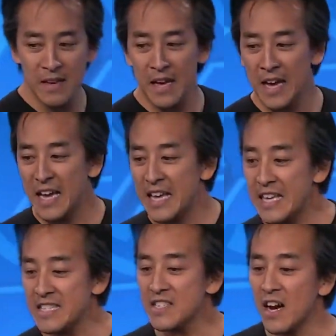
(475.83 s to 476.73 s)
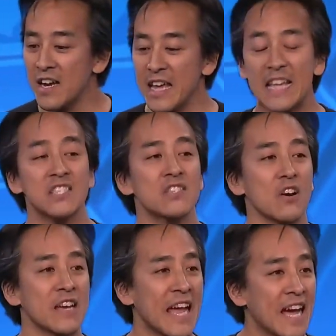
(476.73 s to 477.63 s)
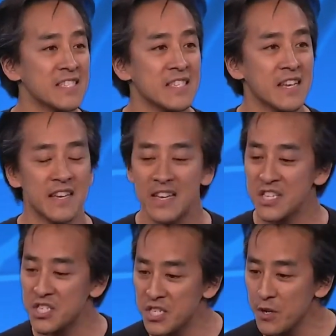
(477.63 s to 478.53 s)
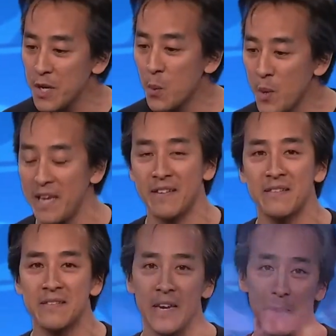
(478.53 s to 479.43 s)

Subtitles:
He's got a sarcastic, sneering wit about